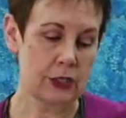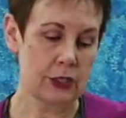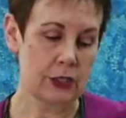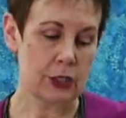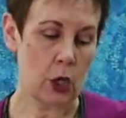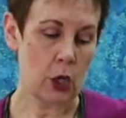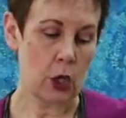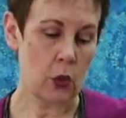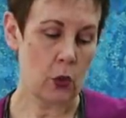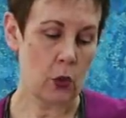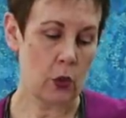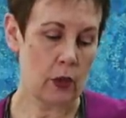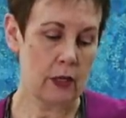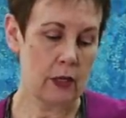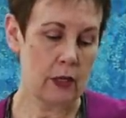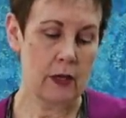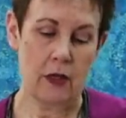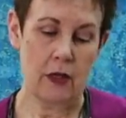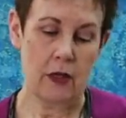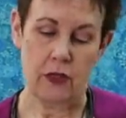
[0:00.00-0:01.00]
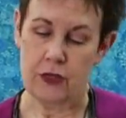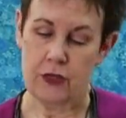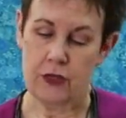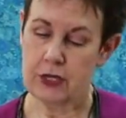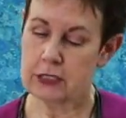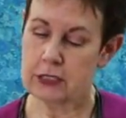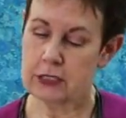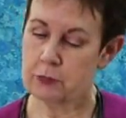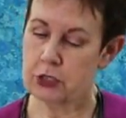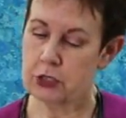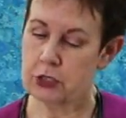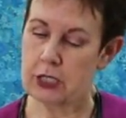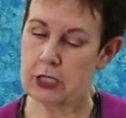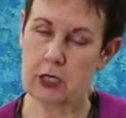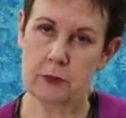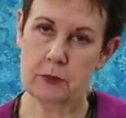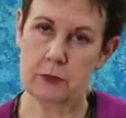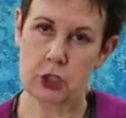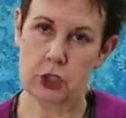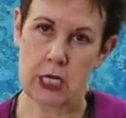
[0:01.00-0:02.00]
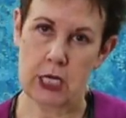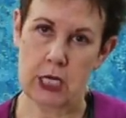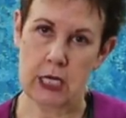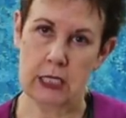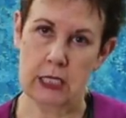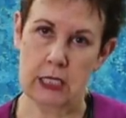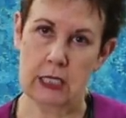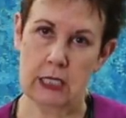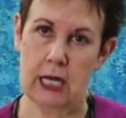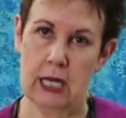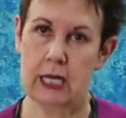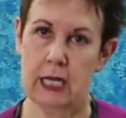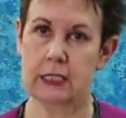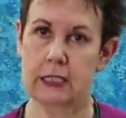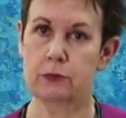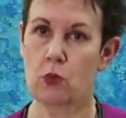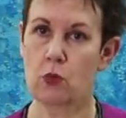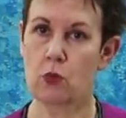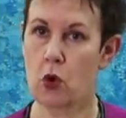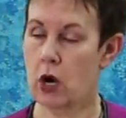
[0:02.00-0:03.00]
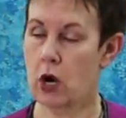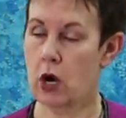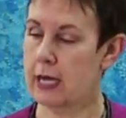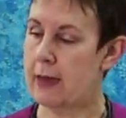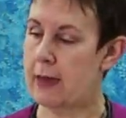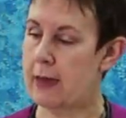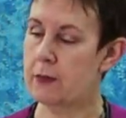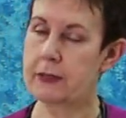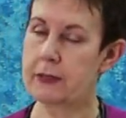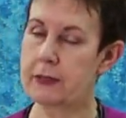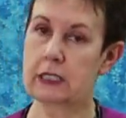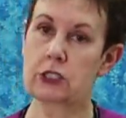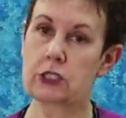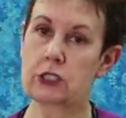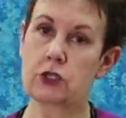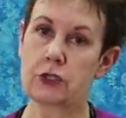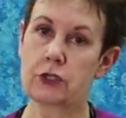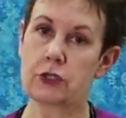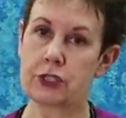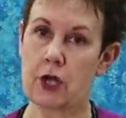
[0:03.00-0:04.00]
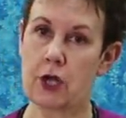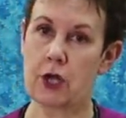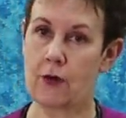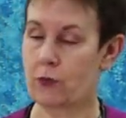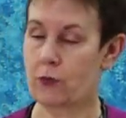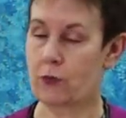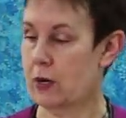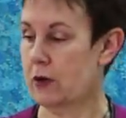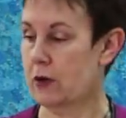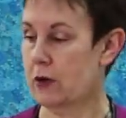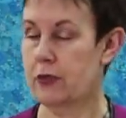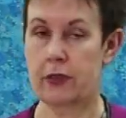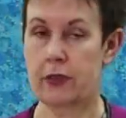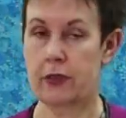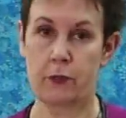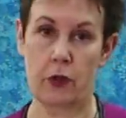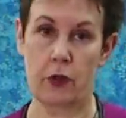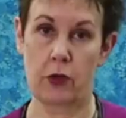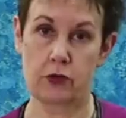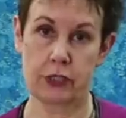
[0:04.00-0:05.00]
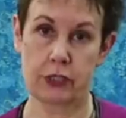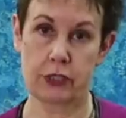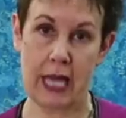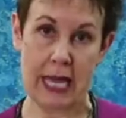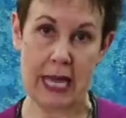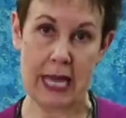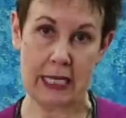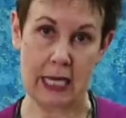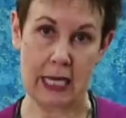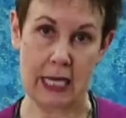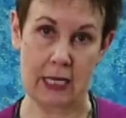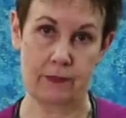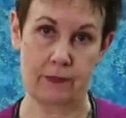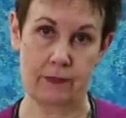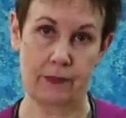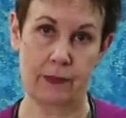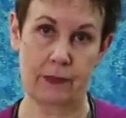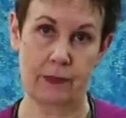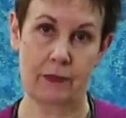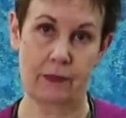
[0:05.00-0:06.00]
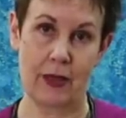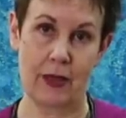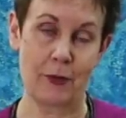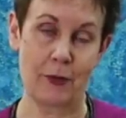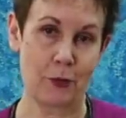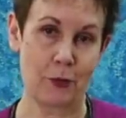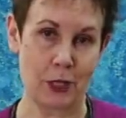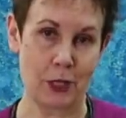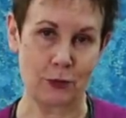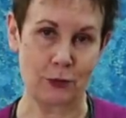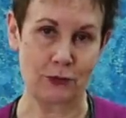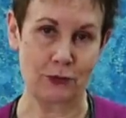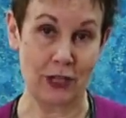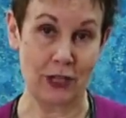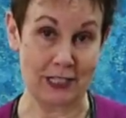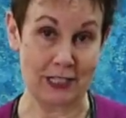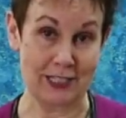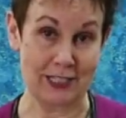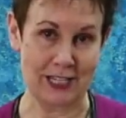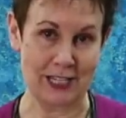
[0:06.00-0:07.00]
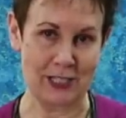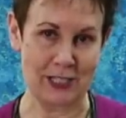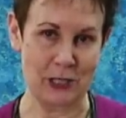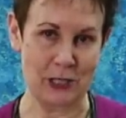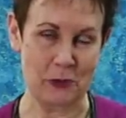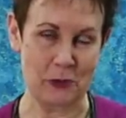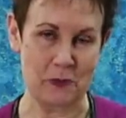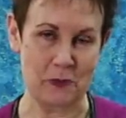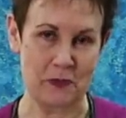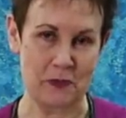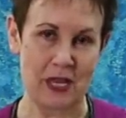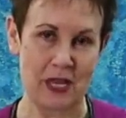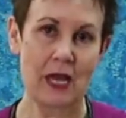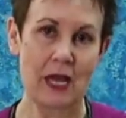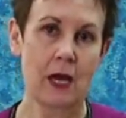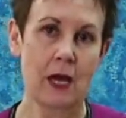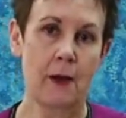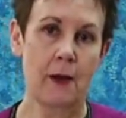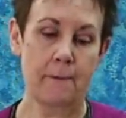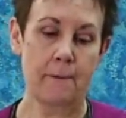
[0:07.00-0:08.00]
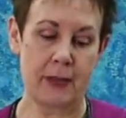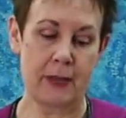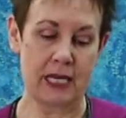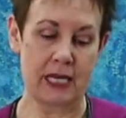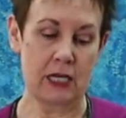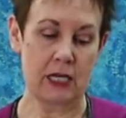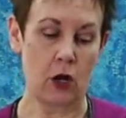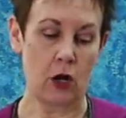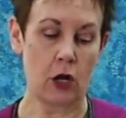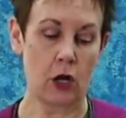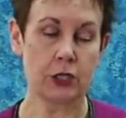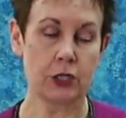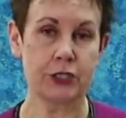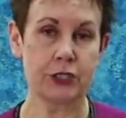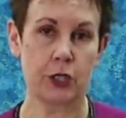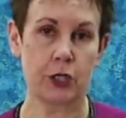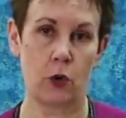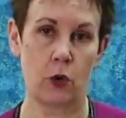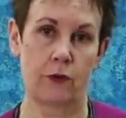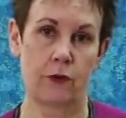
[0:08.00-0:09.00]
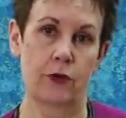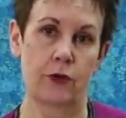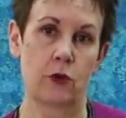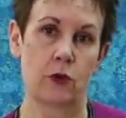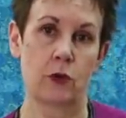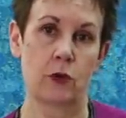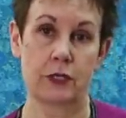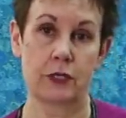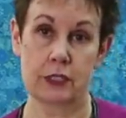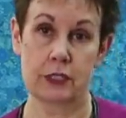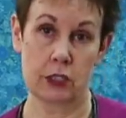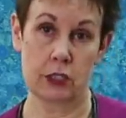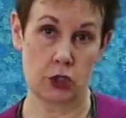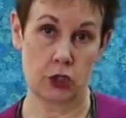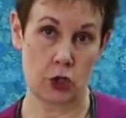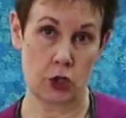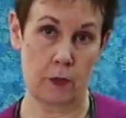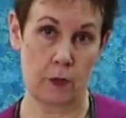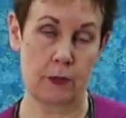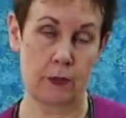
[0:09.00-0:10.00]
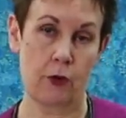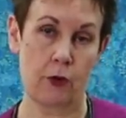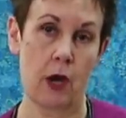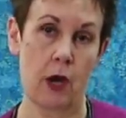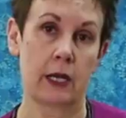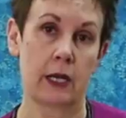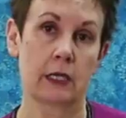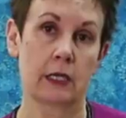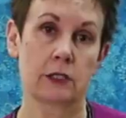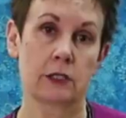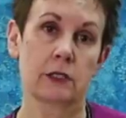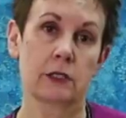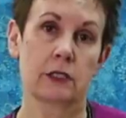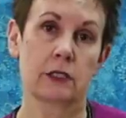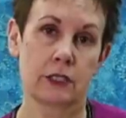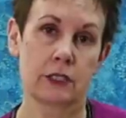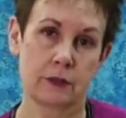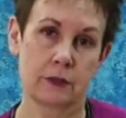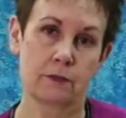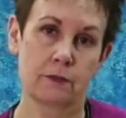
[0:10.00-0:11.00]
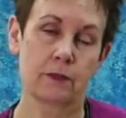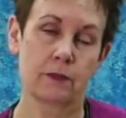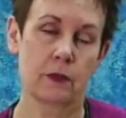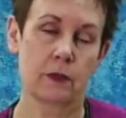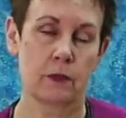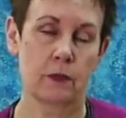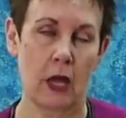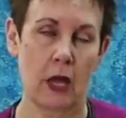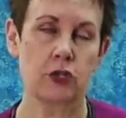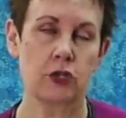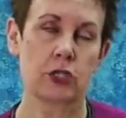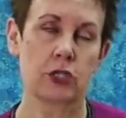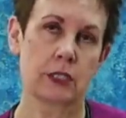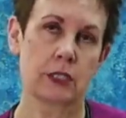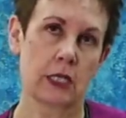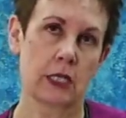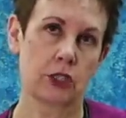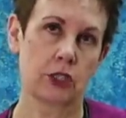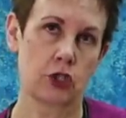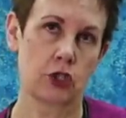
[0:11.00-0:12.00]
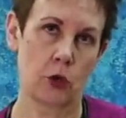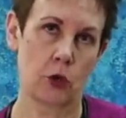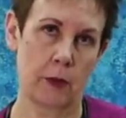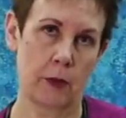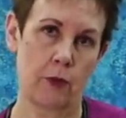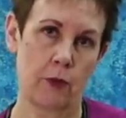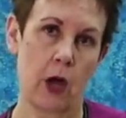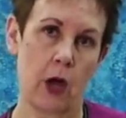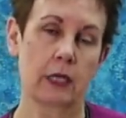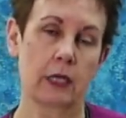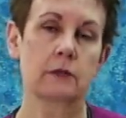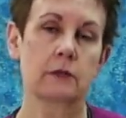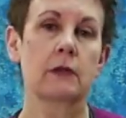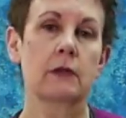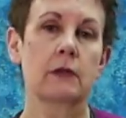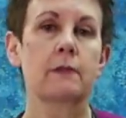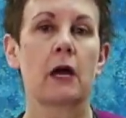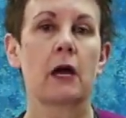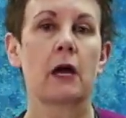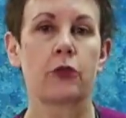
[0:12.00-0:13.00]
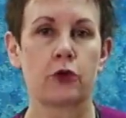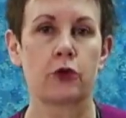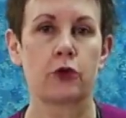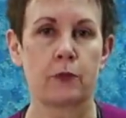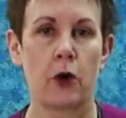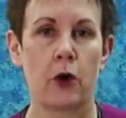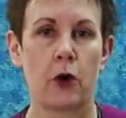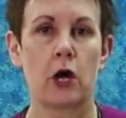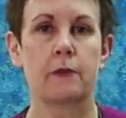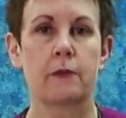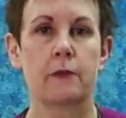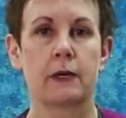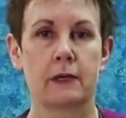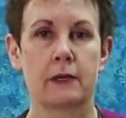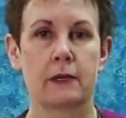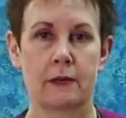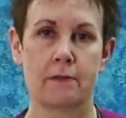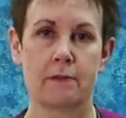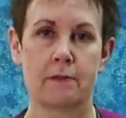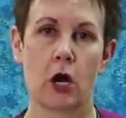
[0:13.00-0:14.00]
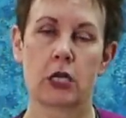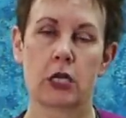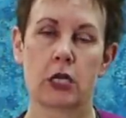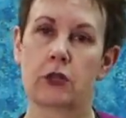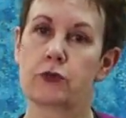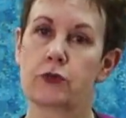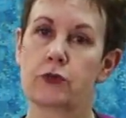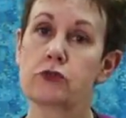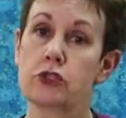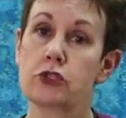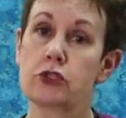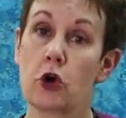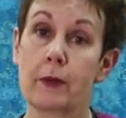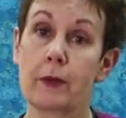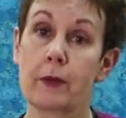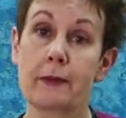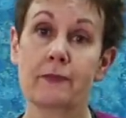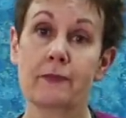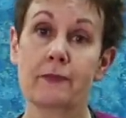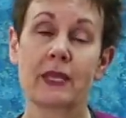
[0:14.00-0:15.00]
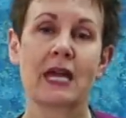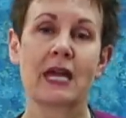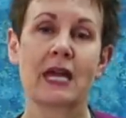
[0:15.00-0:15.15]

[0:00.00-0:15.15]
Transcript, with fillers: So this particular machine has more capabilities due to the software than the Brother Scan N Cut, and the price reflects that too. But it also, if you, this is a Janome product. It's, I shouldn't say it's a Janome product, made by a third party, but marketed through Janome.